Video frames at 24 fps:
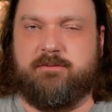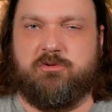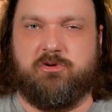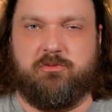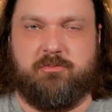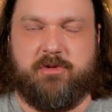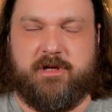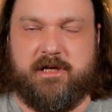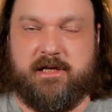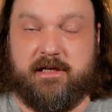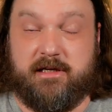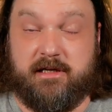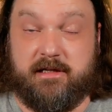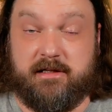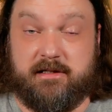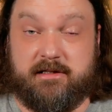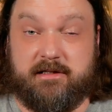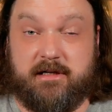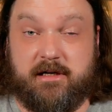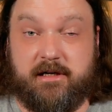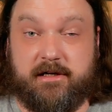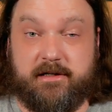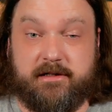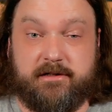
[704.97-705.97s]
to be getting a
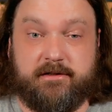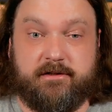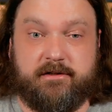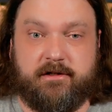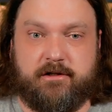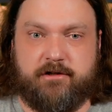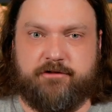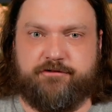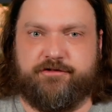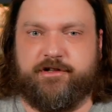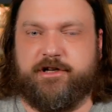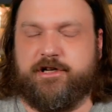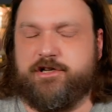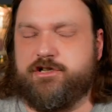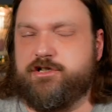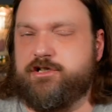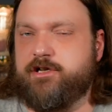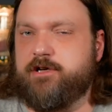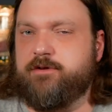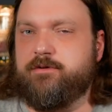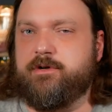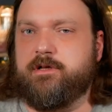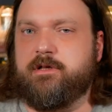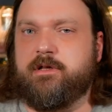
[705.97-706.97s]
ton of like
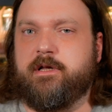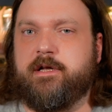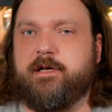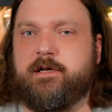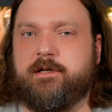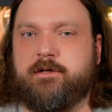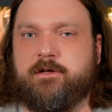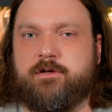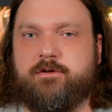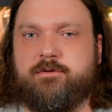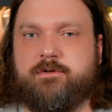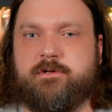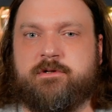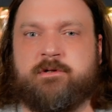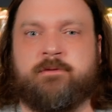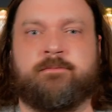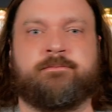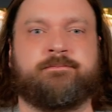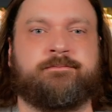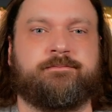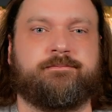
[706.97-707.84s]
sherry-like notes.